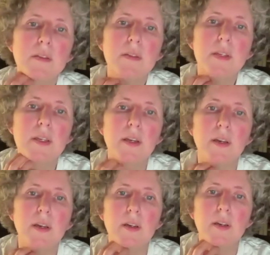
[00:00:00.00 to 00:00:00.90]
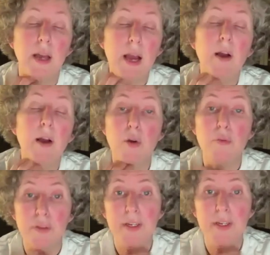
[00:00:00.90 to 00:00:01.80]
how
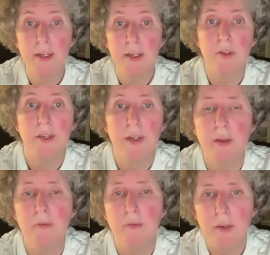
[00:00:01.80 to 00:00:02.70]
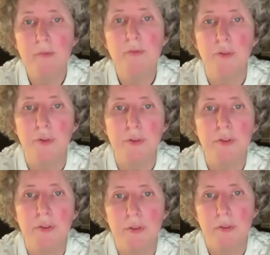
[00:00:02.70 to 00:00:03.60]
COVID actually can have
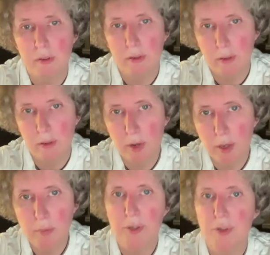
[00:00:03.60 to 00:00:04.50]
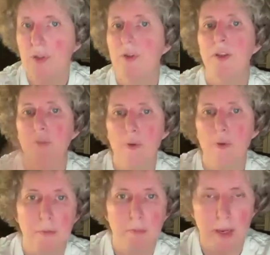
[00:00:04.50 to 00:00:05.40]
influence blood pressure
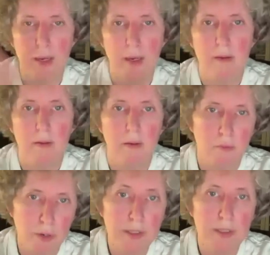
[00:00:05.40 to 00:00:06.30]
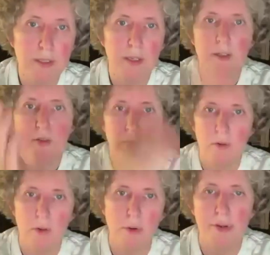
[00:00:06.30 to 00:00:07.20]
either by raising it
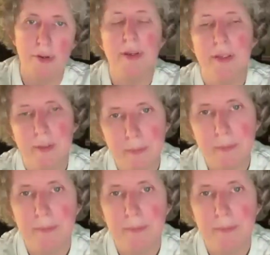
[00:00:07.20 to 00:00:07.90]
or lowering it.